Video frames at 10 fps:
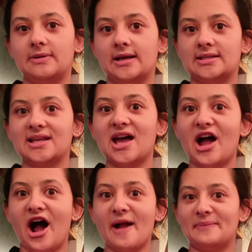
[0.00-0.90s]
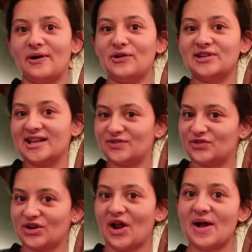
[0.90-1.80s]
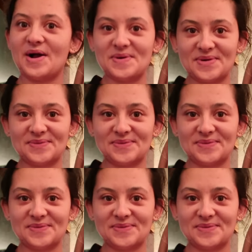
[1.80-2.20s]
because I apologize for not